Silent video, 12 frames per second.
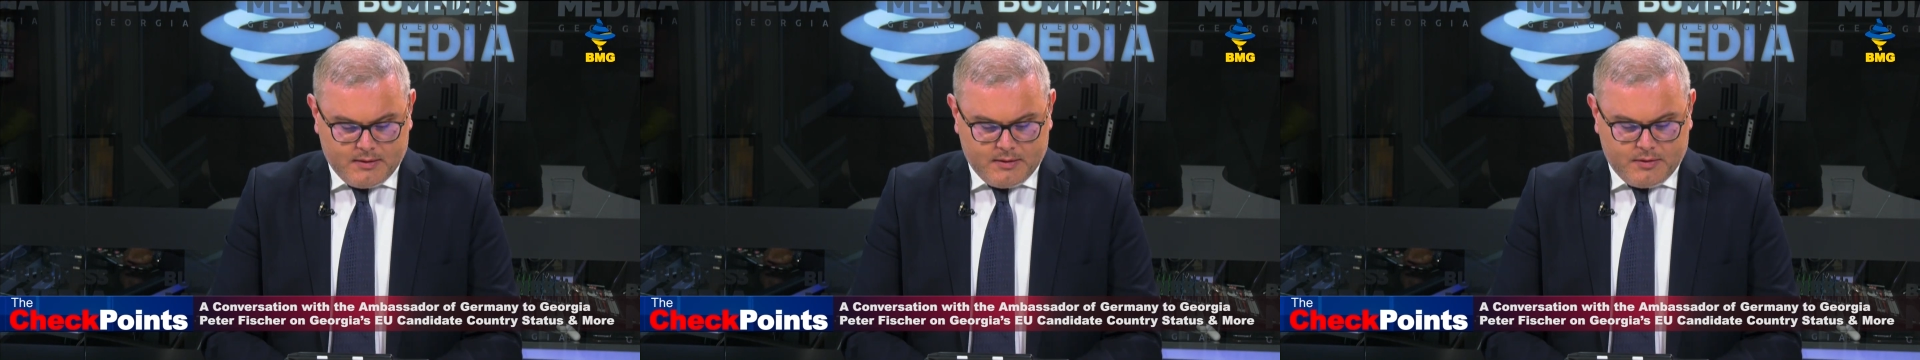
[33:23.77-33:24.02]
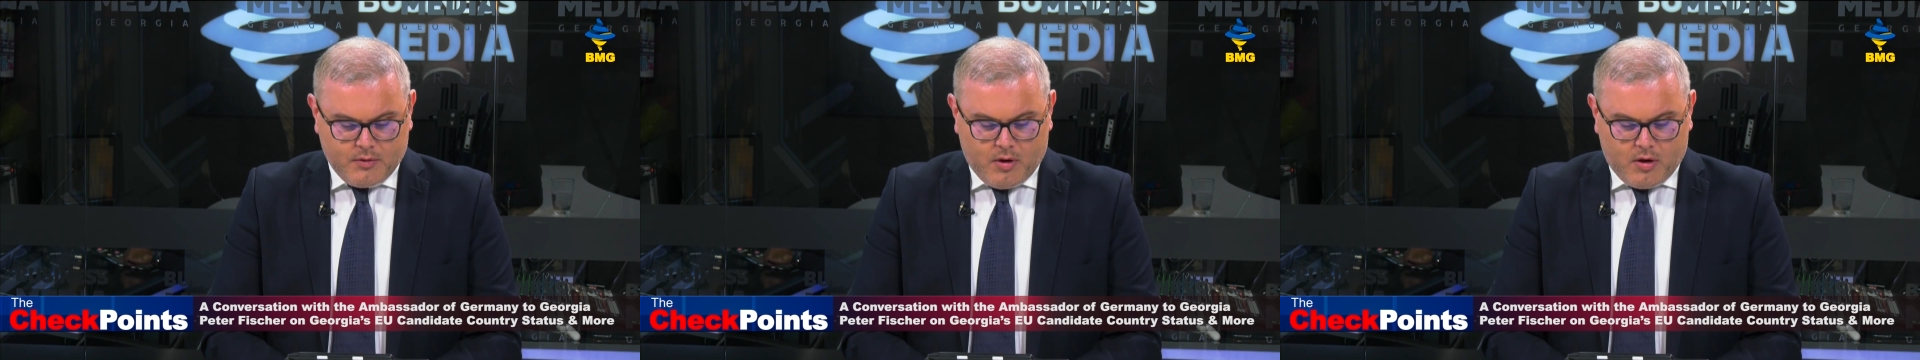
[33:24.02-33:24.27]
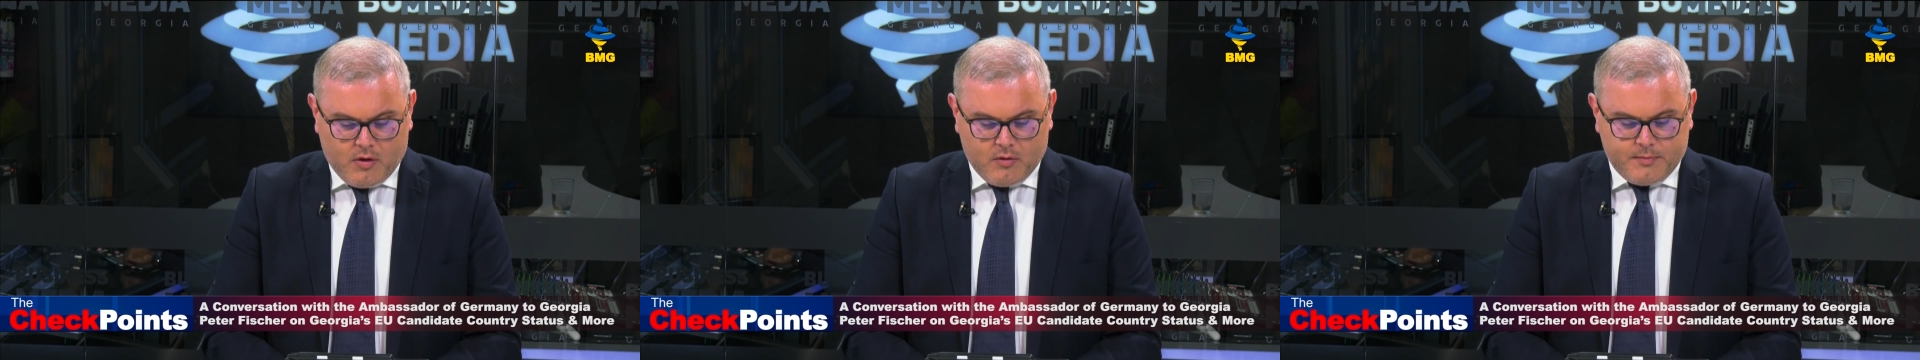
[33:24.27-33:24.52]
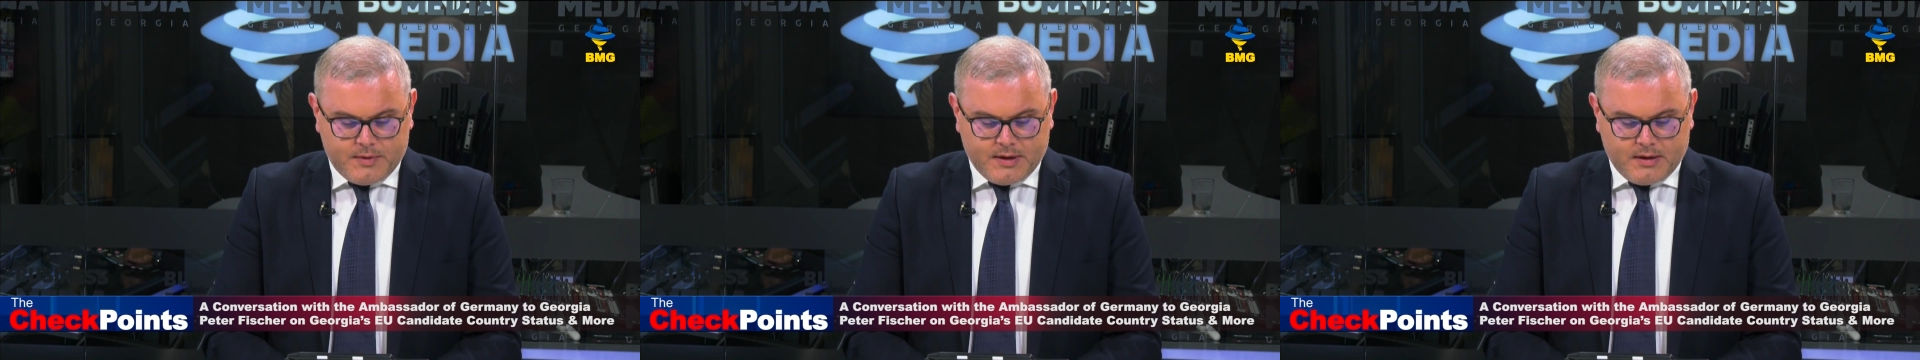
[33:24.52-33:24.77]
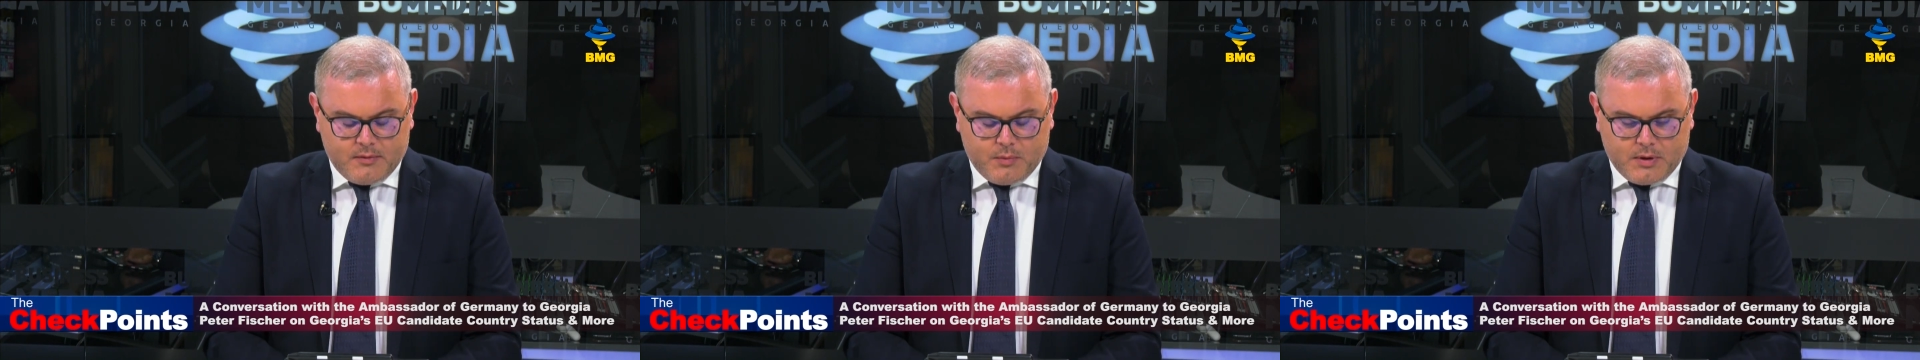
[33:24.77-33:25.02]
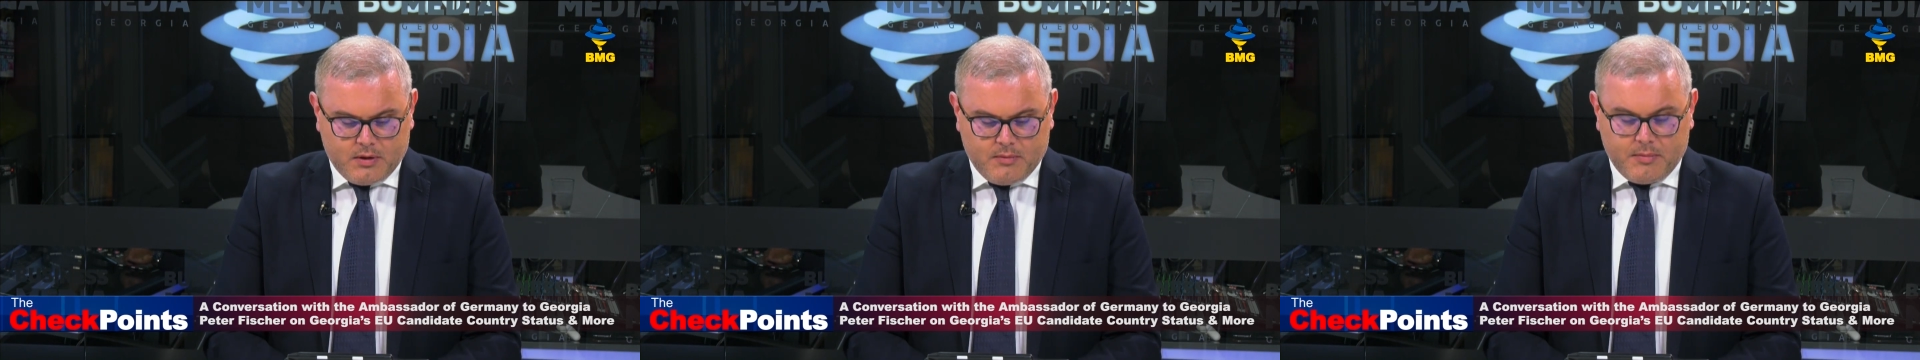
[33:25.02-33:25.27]
do hope that we're
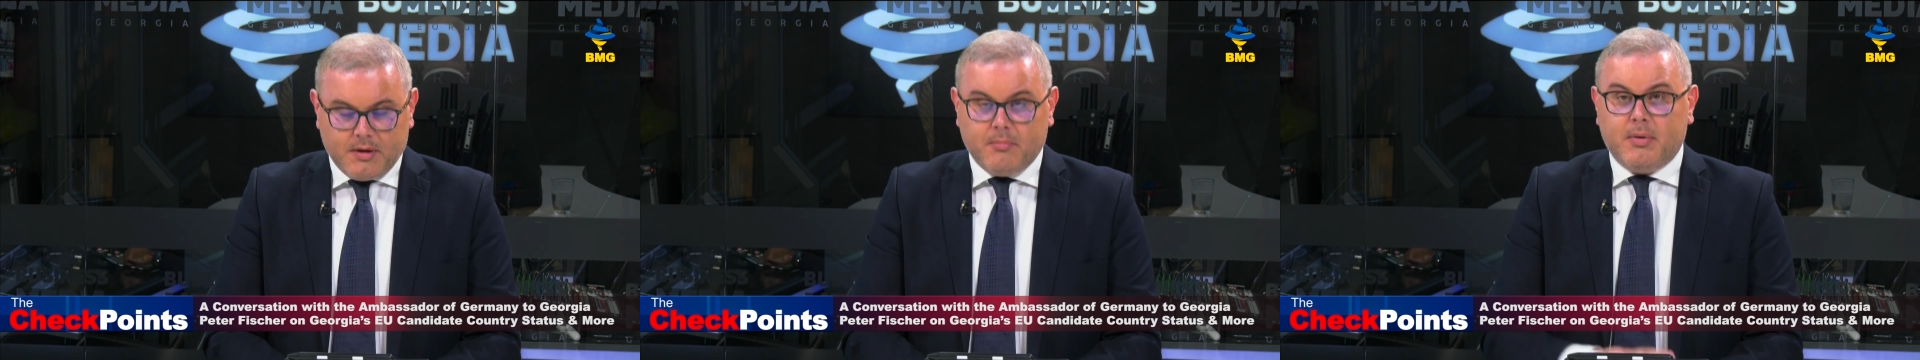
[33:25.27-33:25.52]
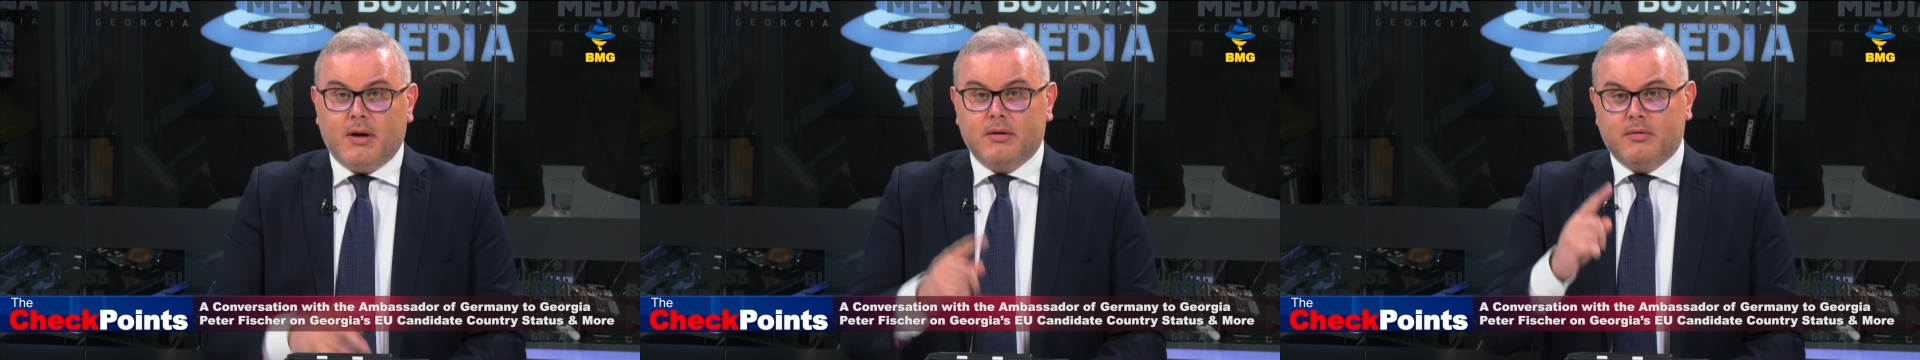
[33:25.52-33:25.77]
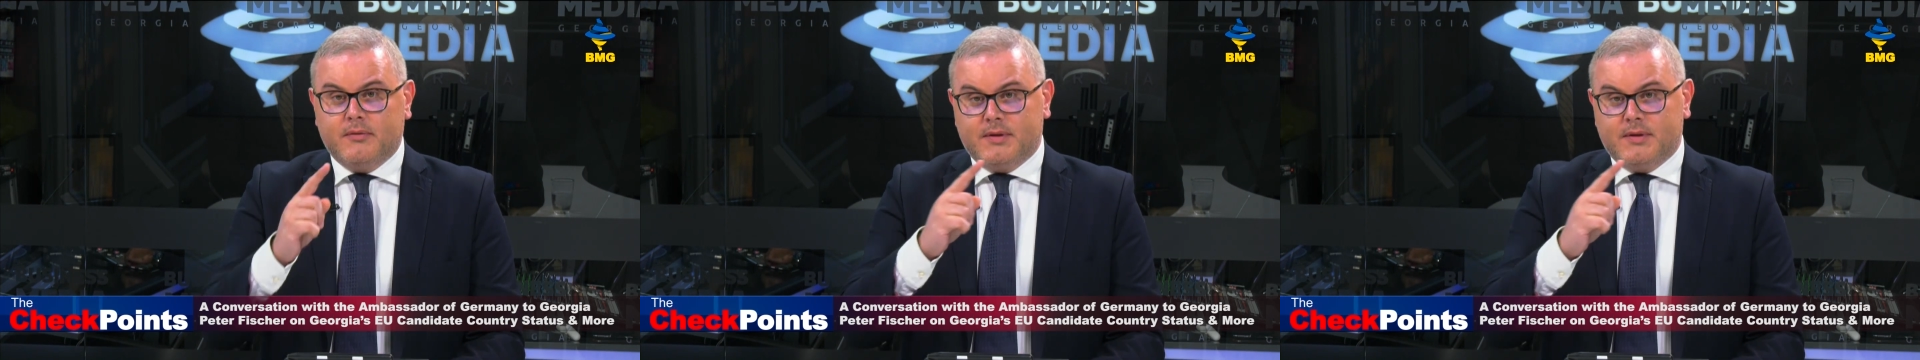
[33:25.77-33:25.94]
going to be a part of